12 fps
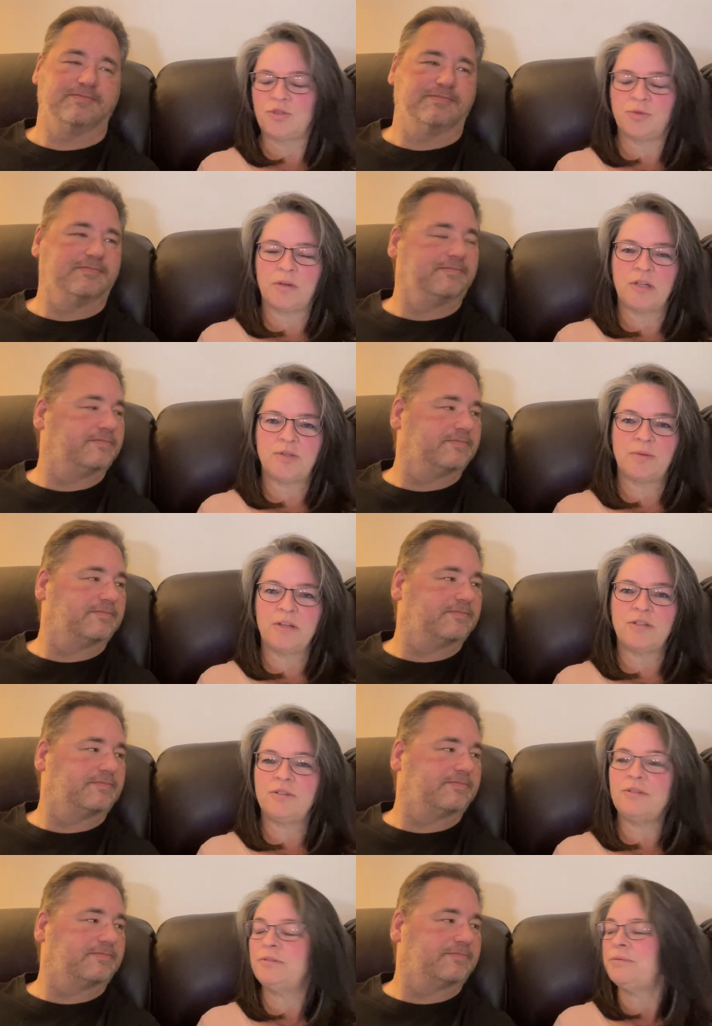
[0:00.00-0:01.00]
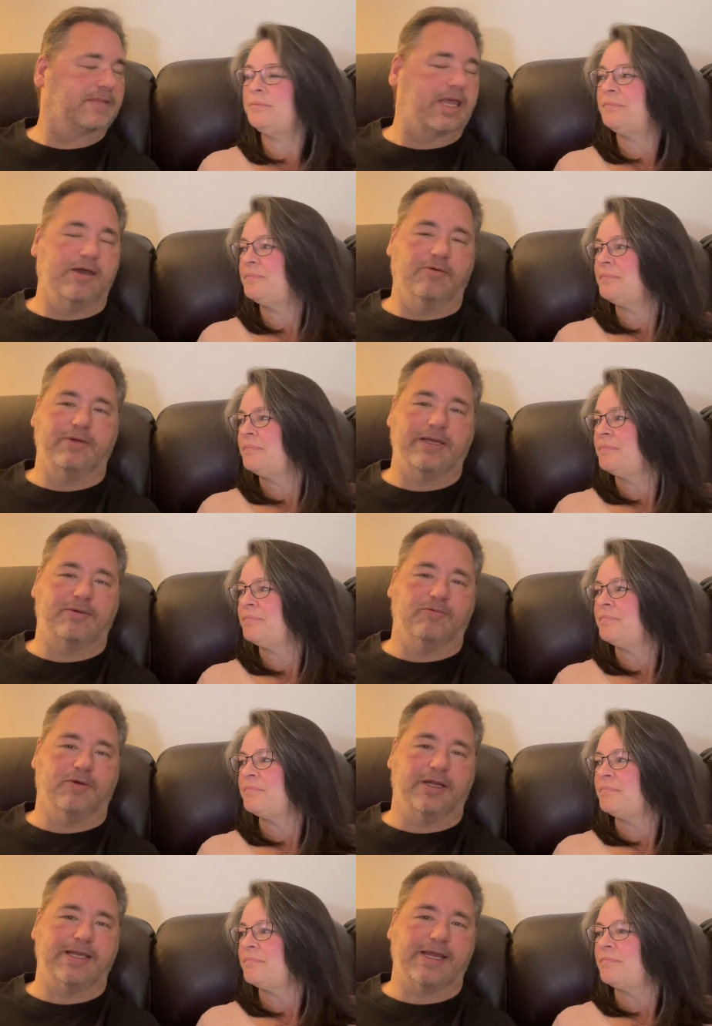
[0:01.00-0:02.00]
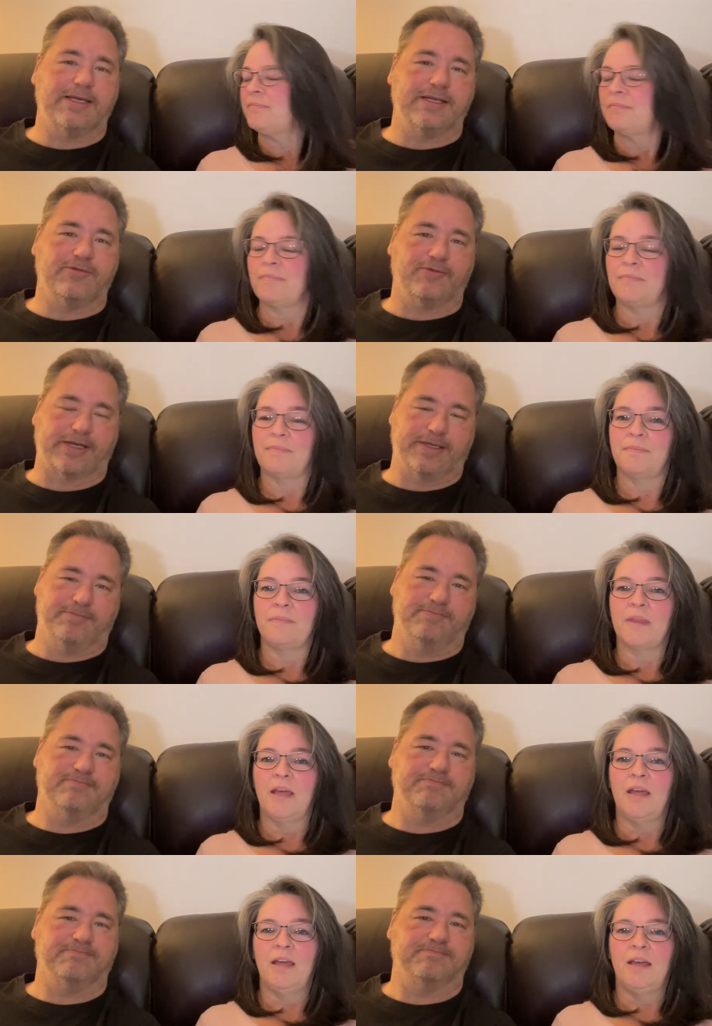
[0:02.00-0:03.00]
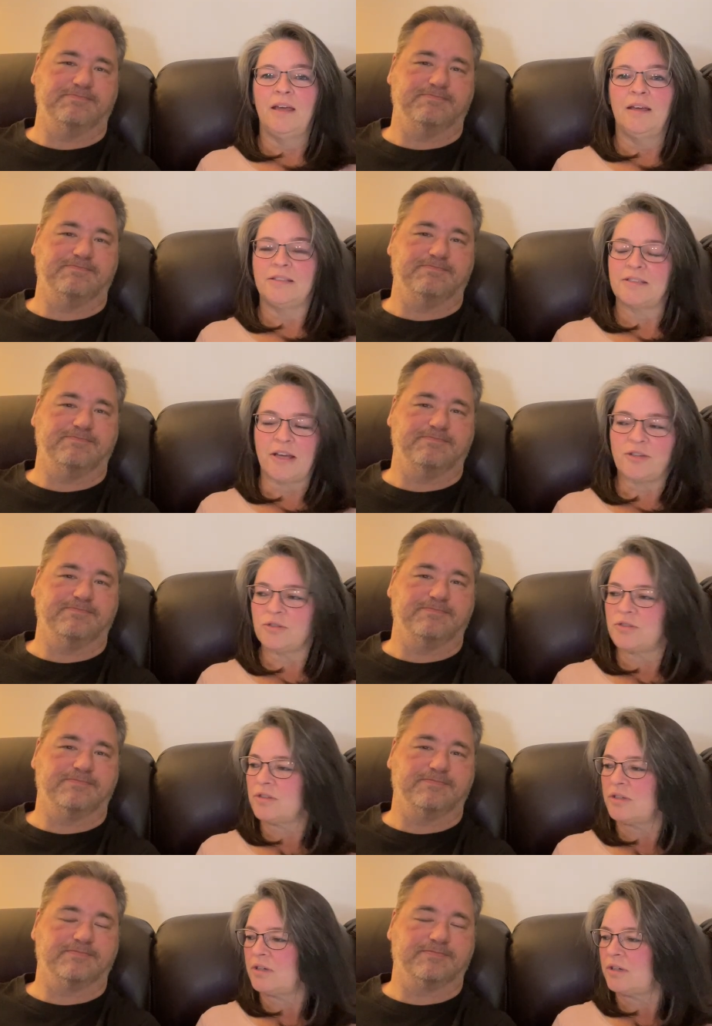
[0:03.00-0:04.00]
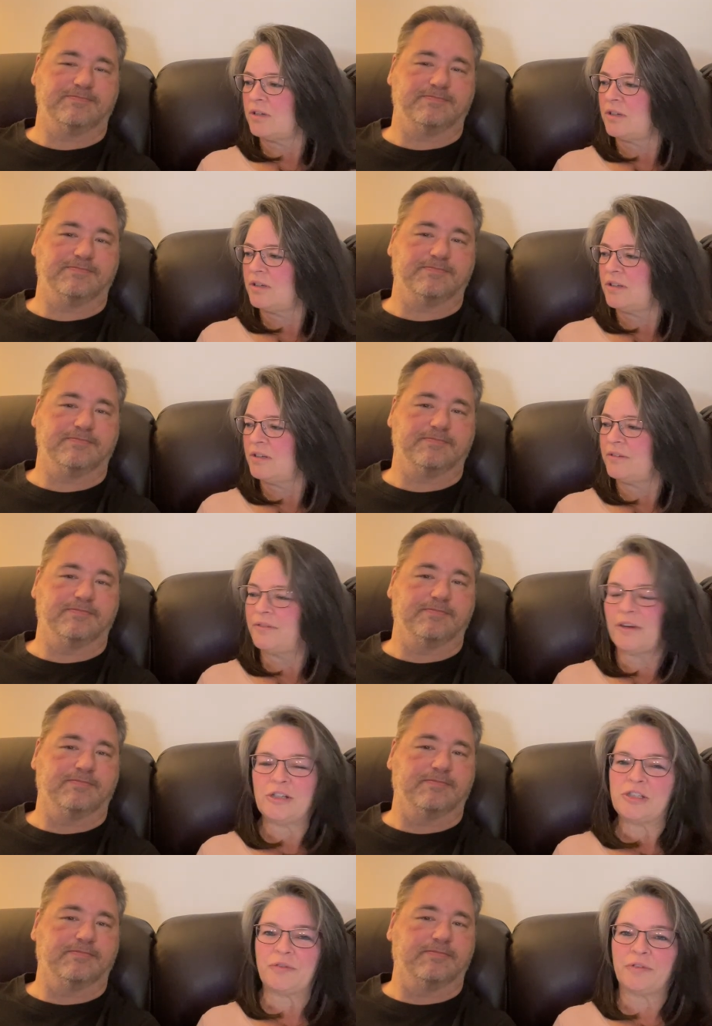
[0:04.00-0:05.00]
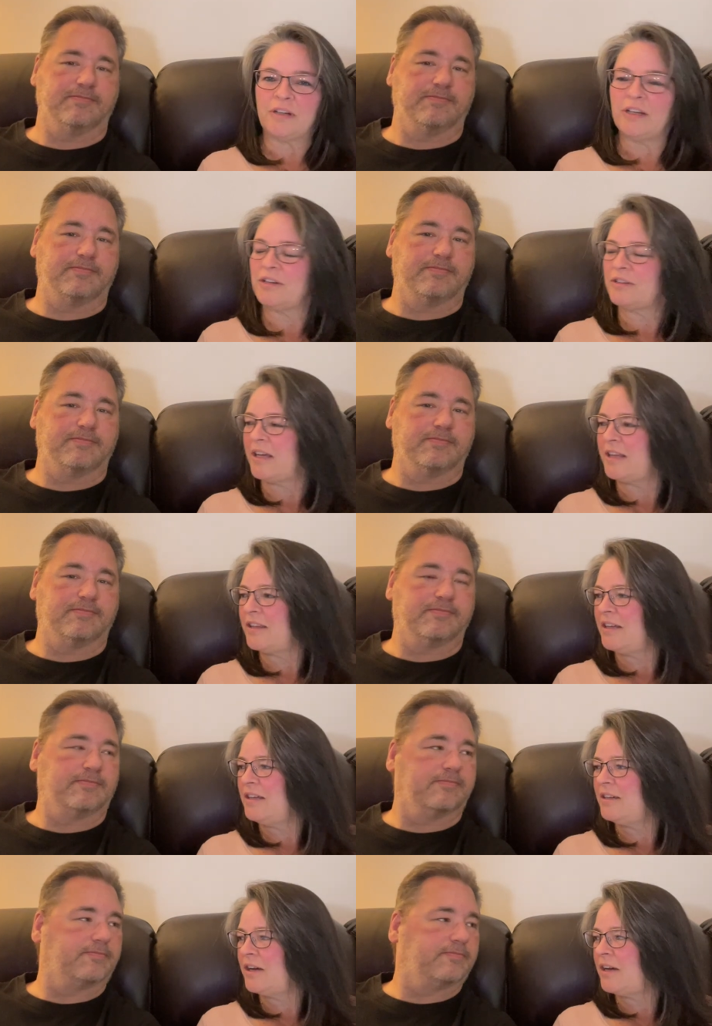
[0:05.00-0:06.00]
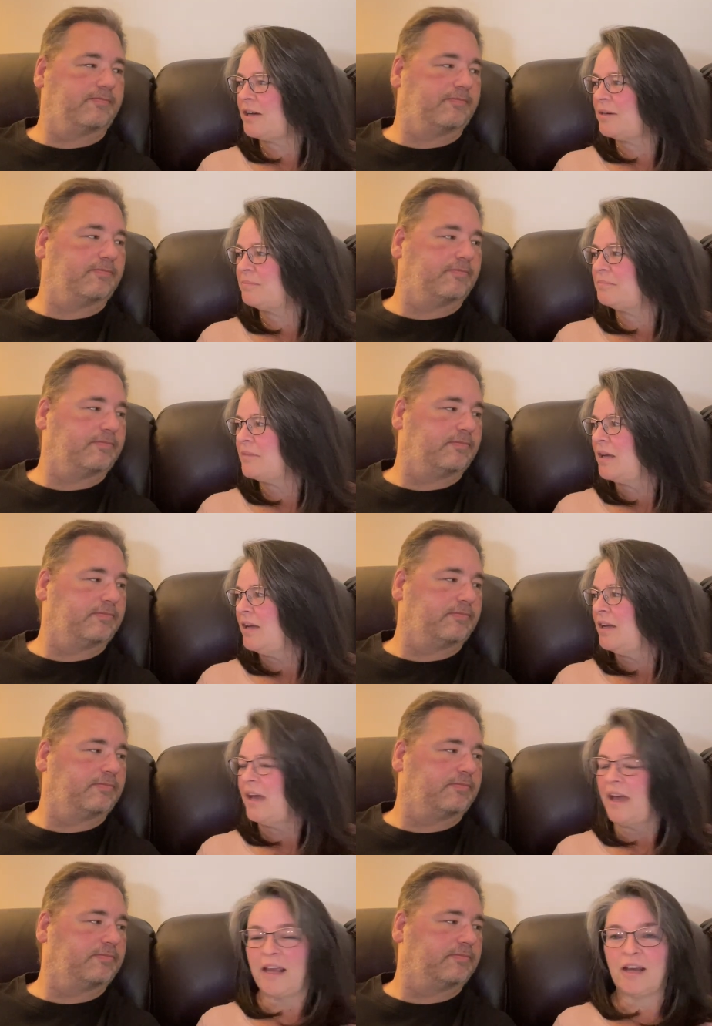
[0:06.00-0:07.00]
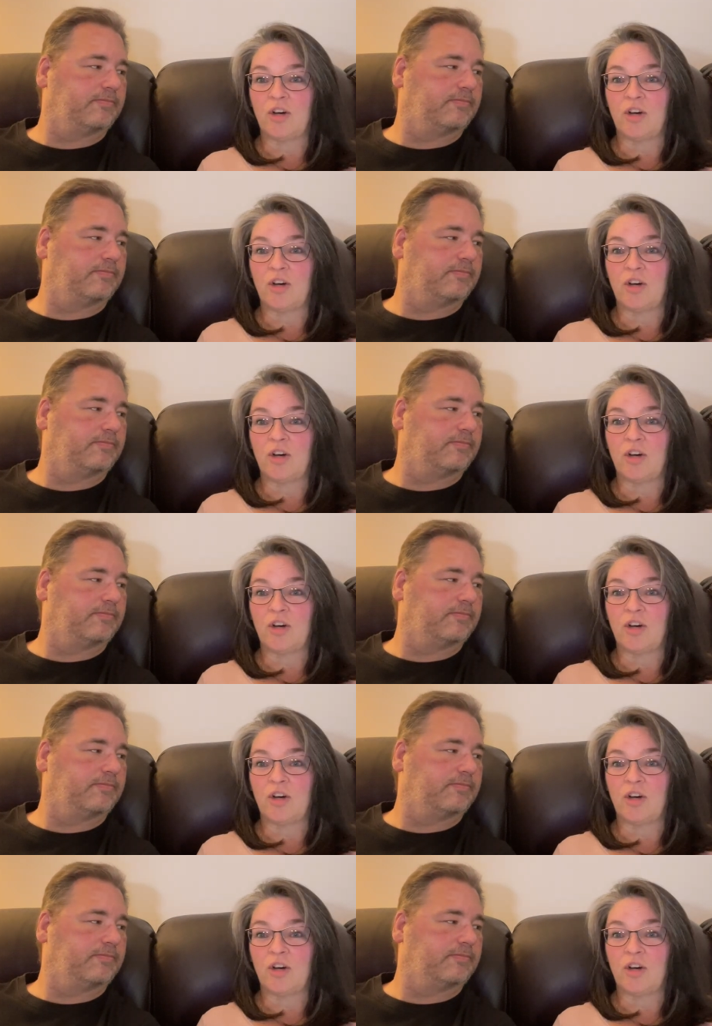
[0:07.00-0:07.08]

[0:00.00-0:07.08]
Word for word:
Speaker 1: 2022. Week
Speaker 2: 193.
Speaker 1: Schedules are very different here lately. Had an